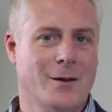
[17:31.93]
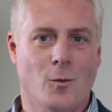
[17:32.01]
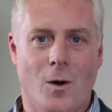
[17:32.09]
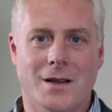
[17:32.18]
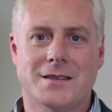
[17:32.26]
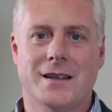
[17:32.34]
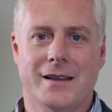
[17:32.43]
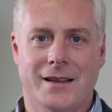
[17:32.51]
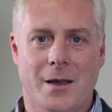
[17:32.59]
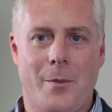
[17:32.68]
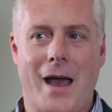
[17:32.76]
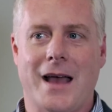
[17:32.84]
it, wants it,
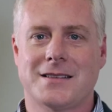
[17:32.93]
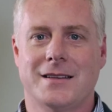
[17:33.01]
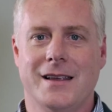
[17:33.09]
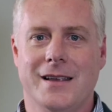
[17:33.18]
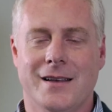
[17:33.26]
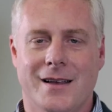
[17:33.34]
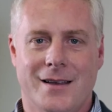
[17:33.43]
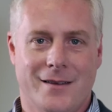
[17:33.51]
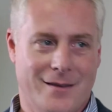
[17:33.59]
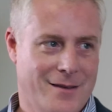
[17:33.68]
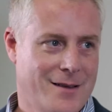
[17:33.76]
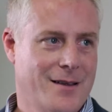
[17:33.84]
and capacity.
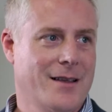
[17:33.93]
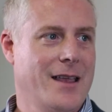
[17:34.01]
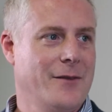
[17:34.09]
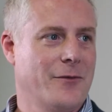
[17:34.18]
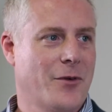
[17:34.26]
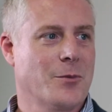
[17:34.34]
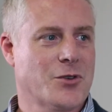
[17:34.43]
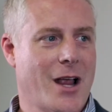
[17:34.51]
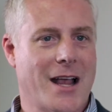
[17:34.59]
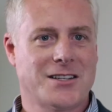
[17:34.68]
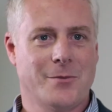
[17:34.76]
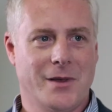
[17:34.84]
Again, from
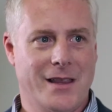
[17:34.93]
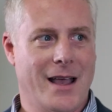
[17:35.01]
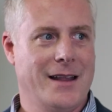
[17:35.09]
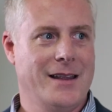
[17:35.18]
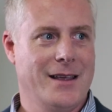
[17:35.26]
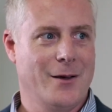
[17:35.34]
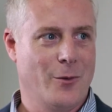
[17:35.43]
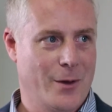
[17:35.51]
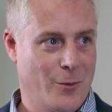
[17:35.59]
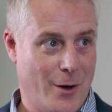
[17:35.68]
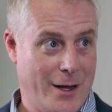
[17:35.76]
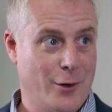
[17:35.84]
traction. But the idea
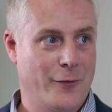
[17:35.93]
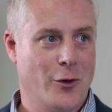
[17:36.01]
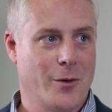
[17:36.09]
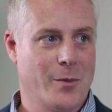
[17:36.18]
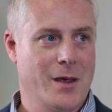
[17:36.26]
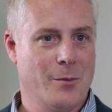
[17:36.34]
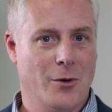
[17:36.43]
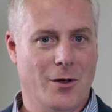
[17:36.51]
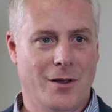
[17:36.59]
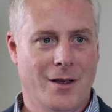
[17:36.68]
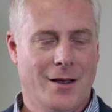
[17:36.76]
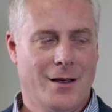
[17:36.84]
when we're interviewing
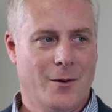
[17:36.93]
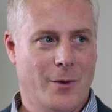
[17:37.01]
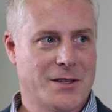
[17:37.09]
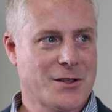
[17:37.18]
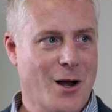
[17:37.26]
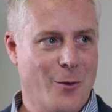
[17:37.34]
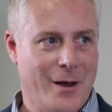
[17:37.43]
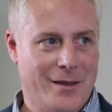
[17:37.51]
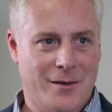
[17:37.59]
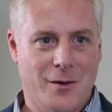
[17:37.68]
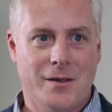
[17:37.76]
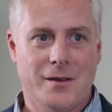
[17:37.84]
people, we start
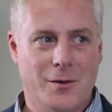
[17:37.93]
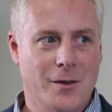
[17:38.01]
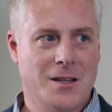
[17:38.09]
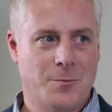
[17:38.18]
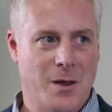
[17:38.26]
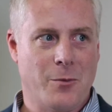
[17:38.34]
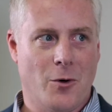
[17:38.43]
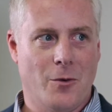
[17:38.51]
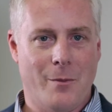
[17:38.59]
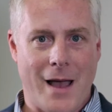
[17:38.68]
with, do these people